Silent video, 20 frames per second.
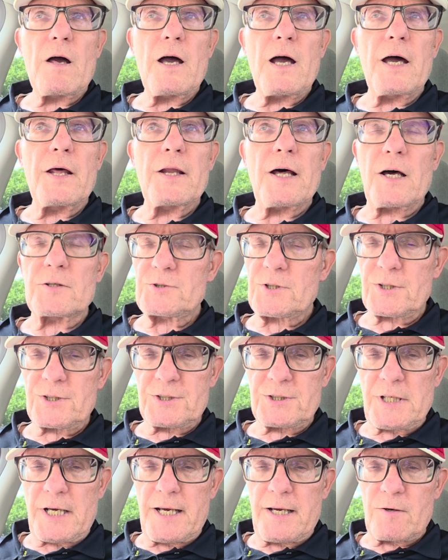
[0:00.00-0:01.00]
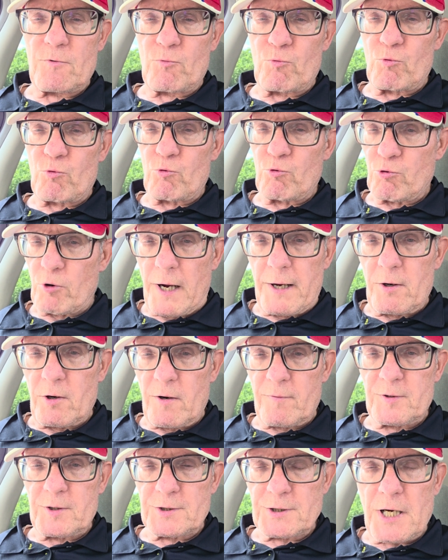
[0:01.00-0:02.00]
And I'll just say it right
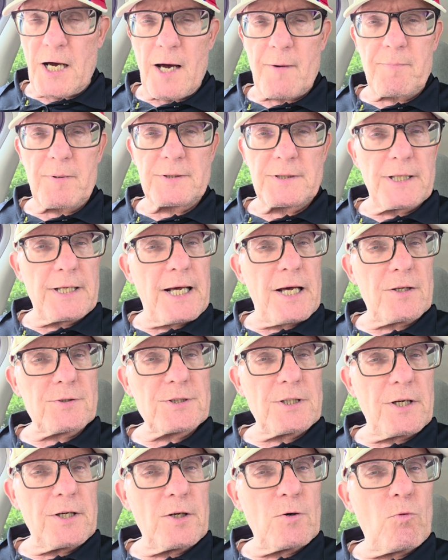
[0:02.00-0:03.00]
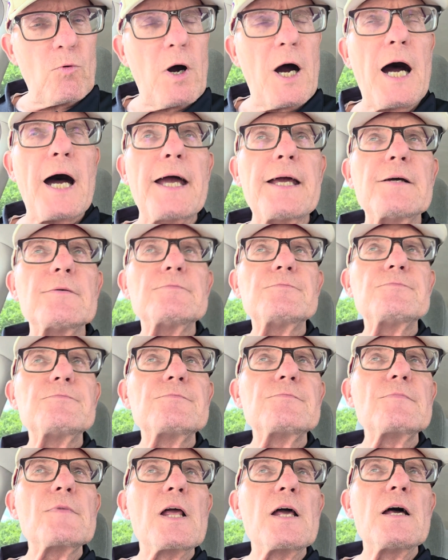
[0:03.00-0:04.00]
off the top, and then I'll tell you why.
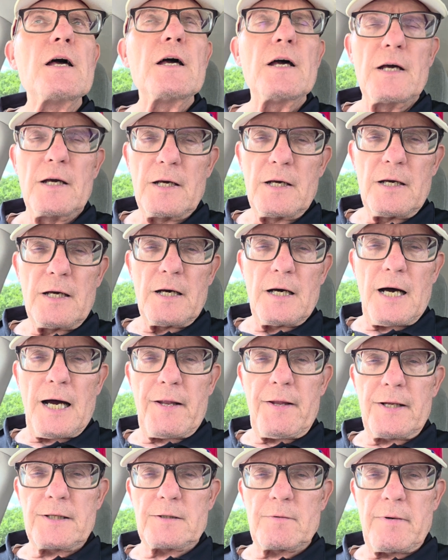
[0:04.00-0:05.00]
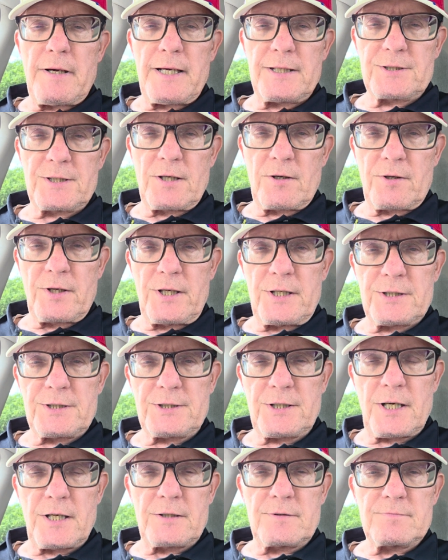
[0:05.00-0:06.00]
I think the man's guilty
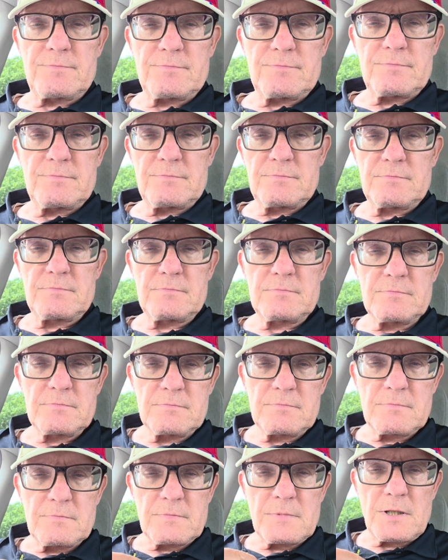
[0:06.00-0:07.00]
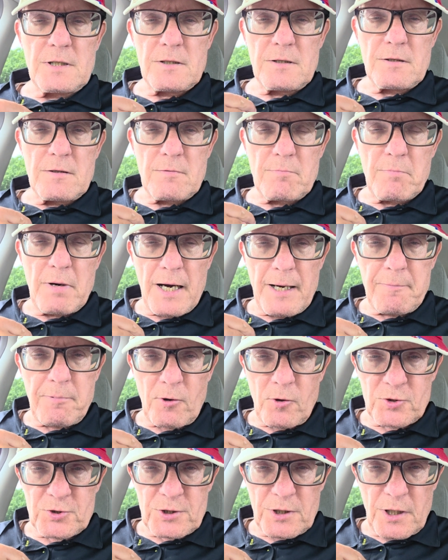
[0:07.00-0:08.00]
as sin. My
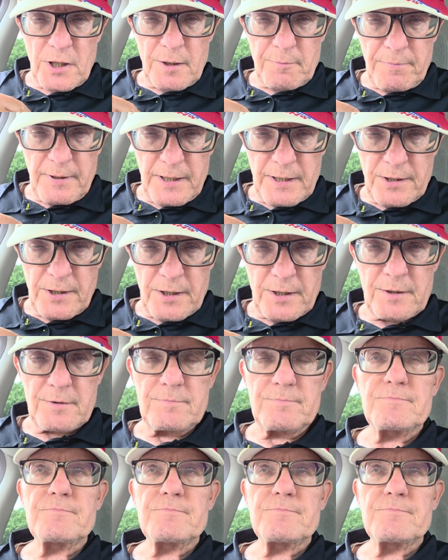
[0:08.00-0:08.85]
personal opinion.